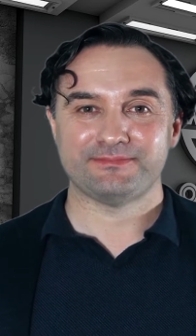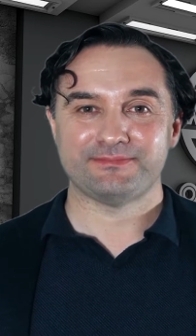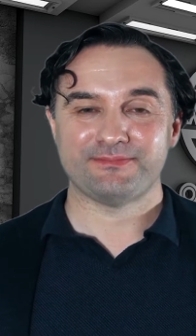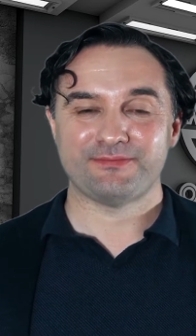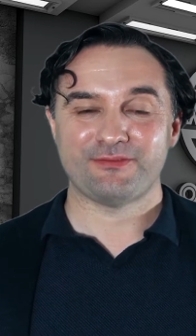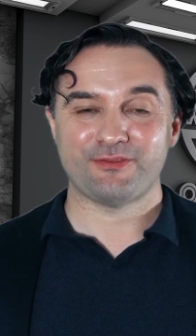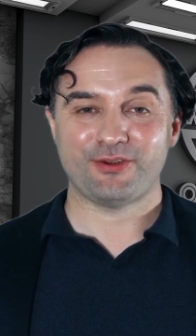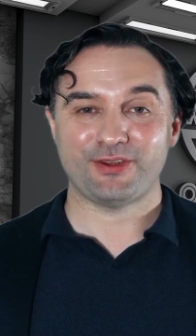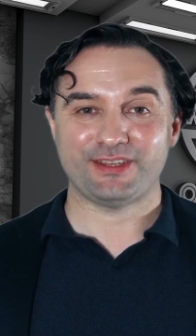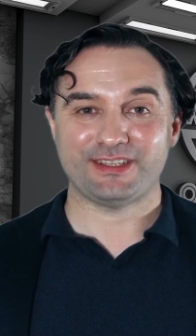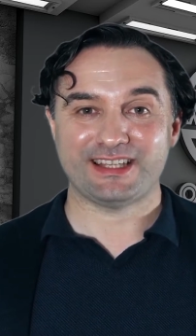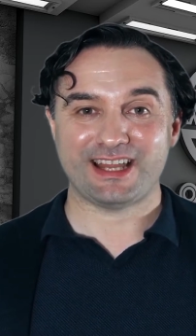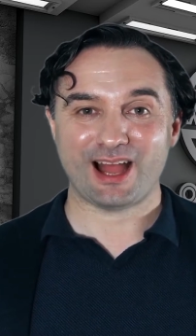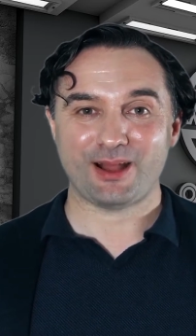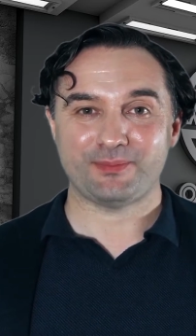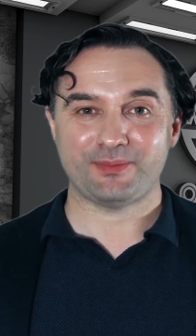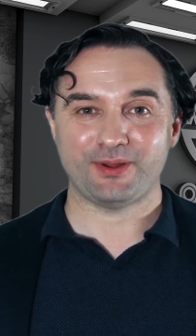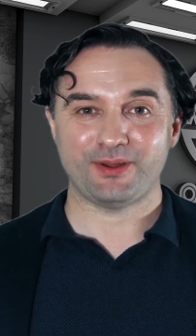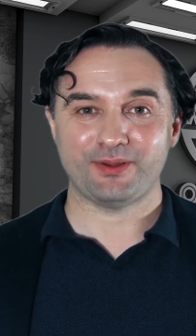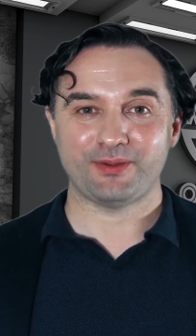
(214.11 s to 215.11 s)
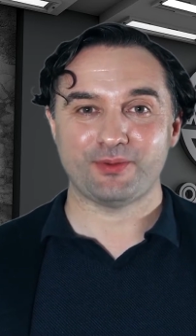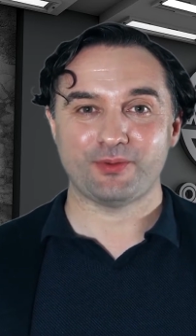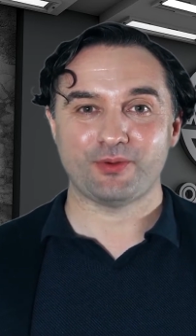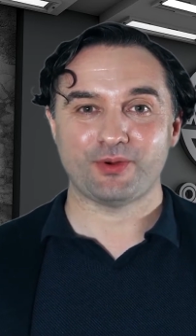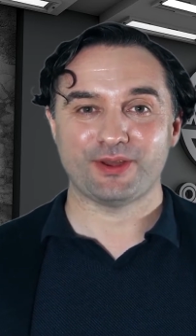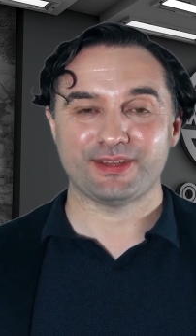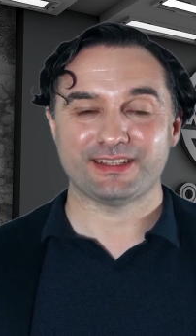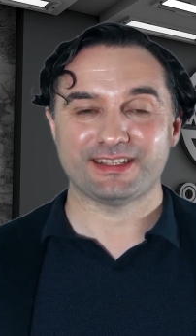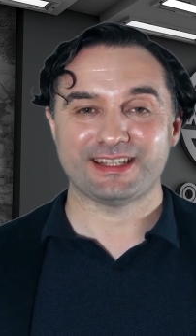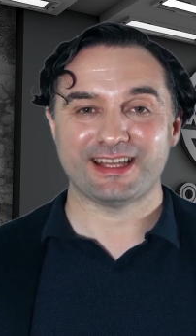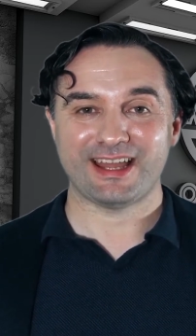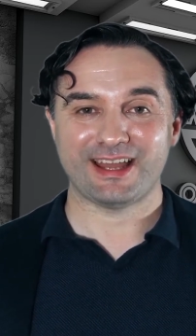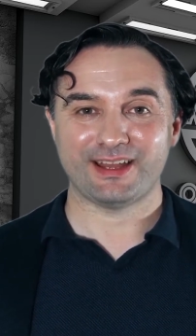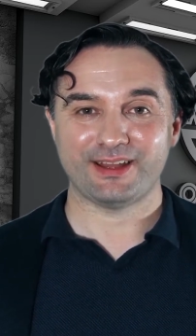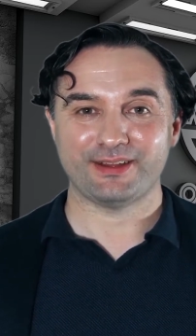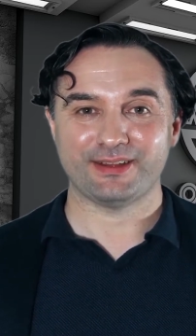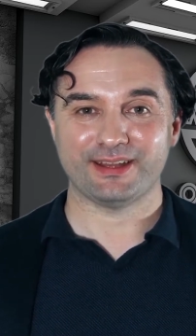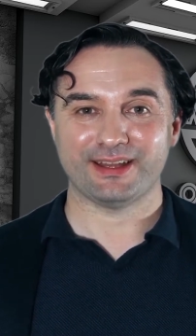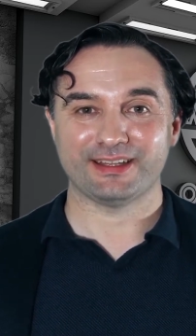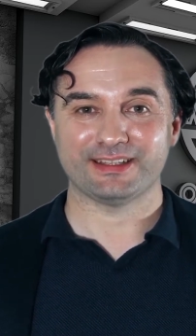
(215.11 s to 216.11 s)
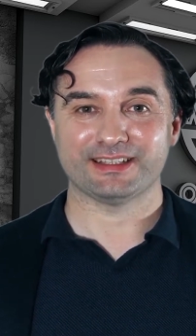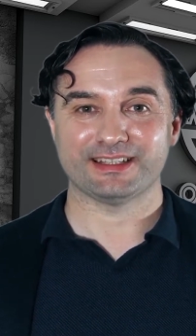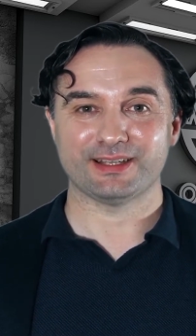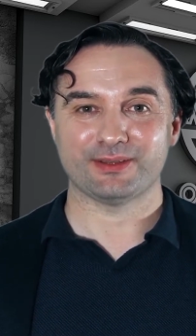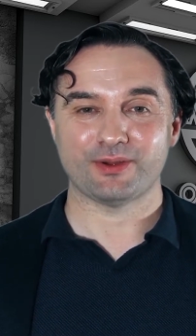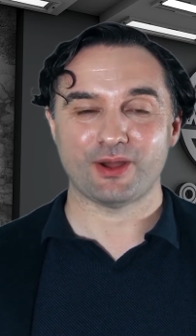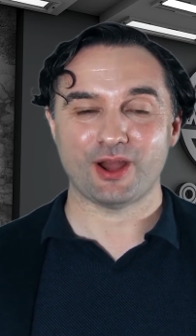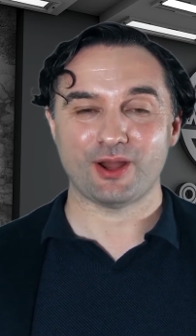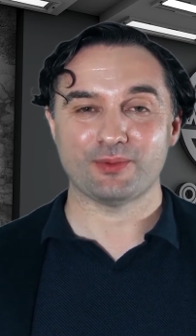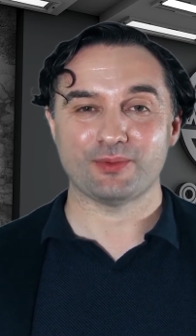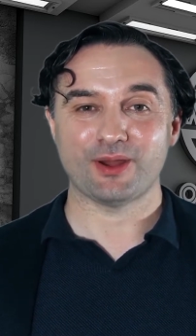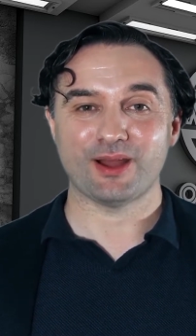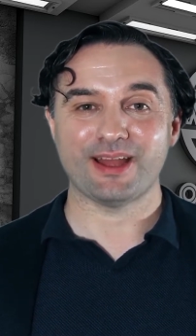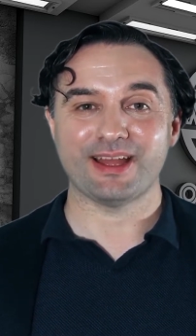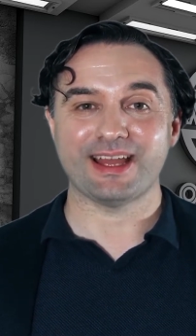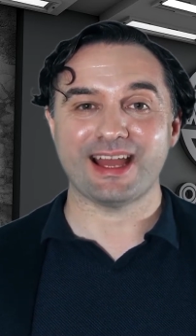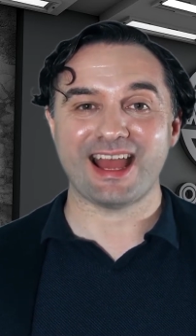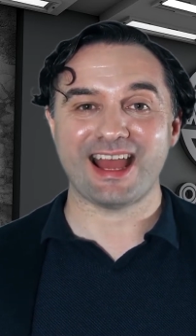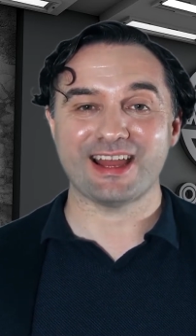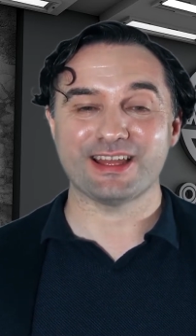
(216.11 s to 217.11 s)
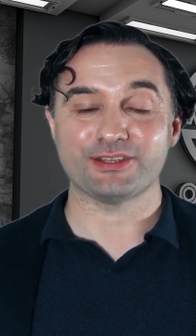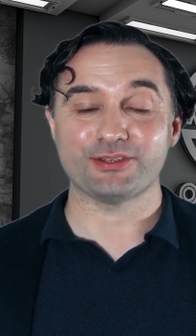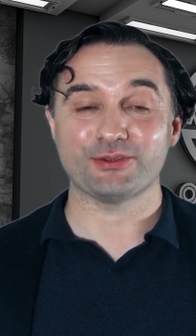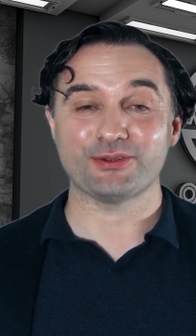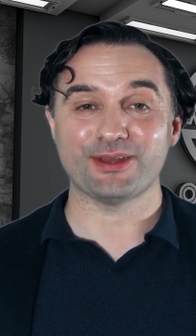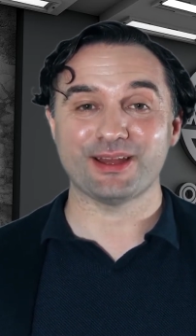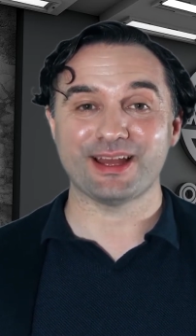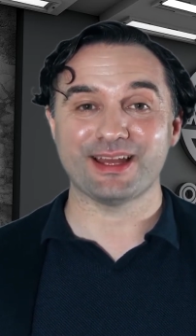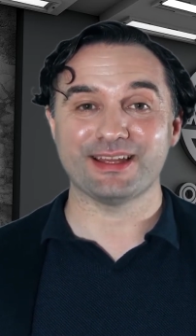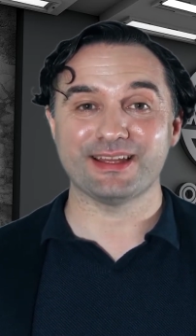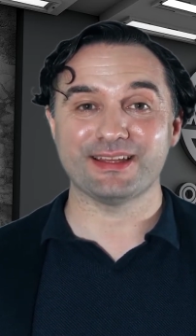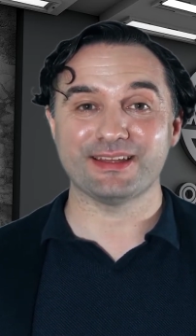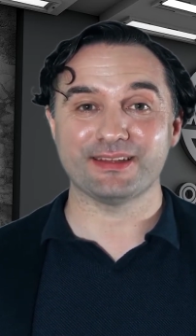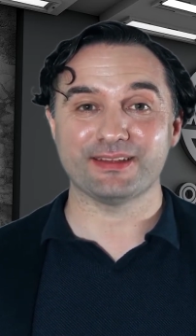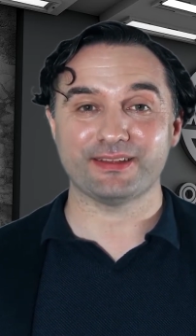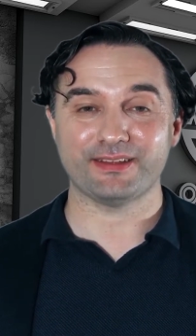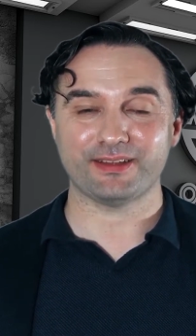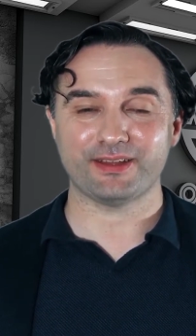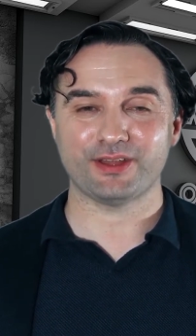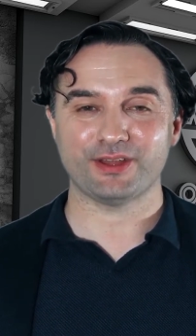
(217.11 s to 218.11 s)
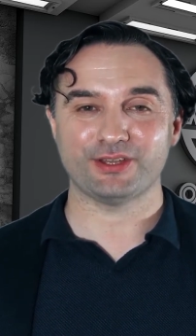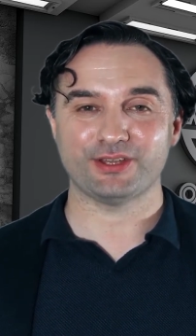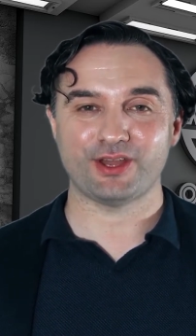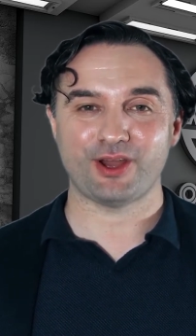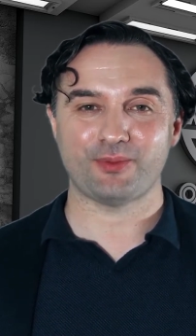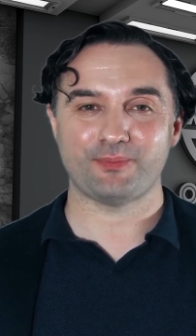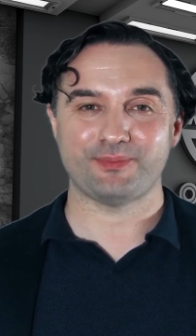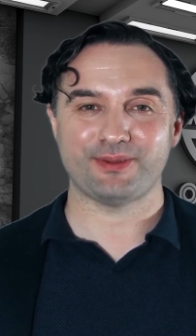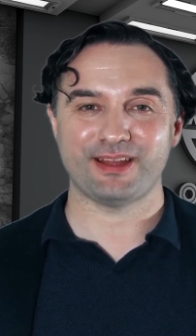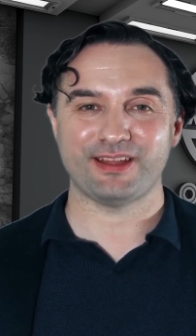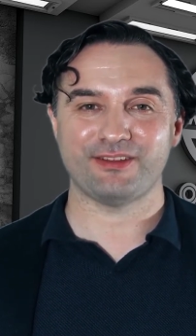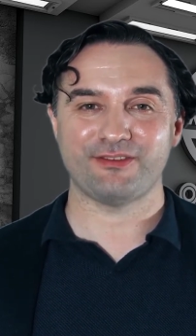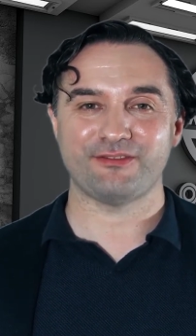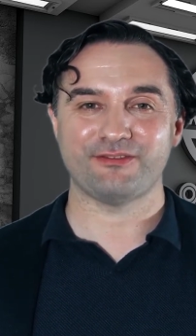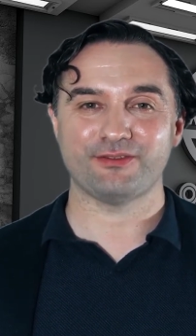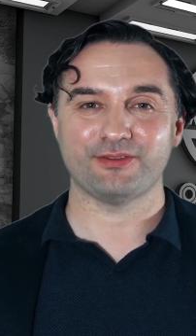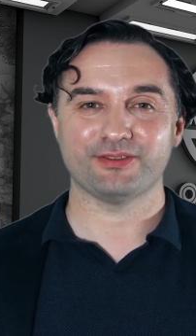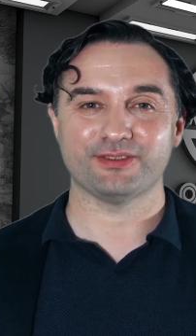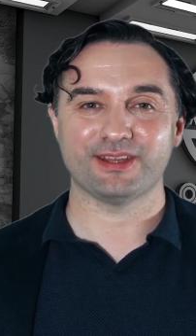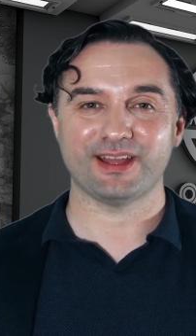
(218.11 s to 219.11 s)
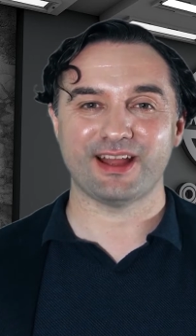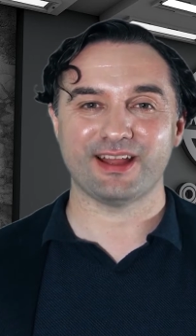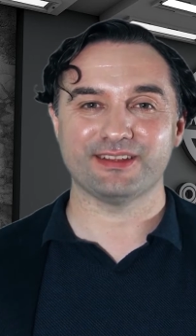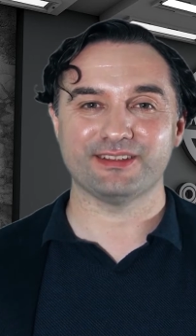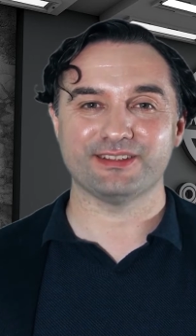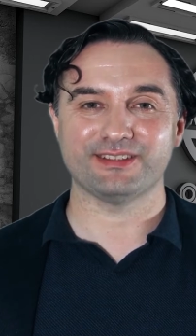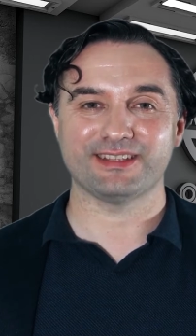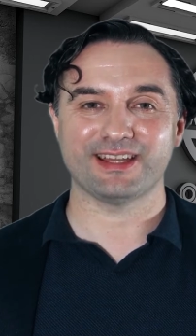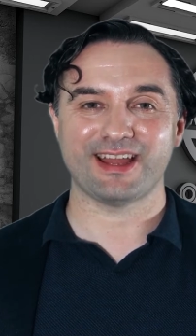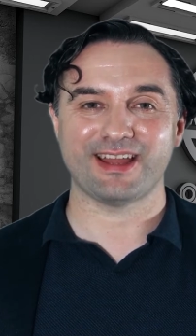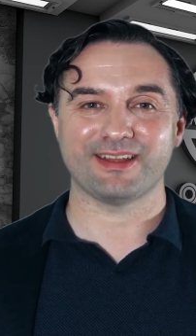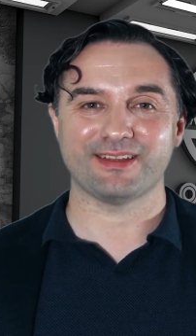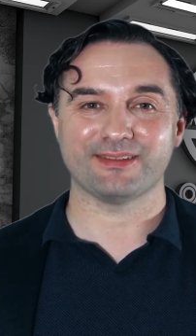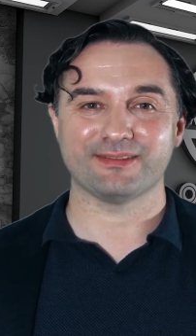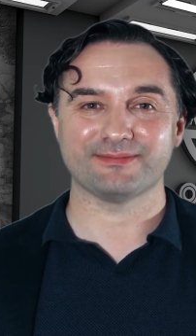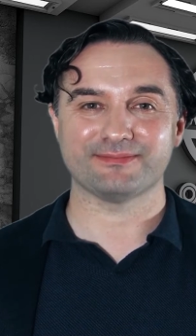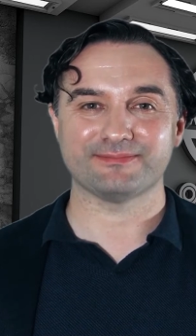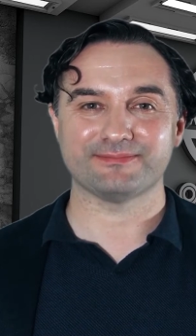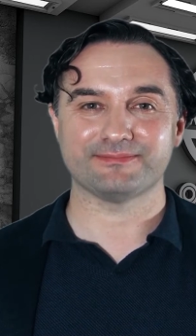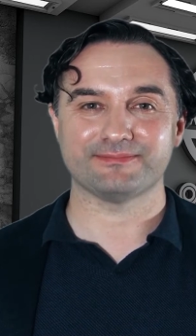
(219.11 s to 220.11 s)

For example, let's say you need some online ads created, but don't need a full-time designer.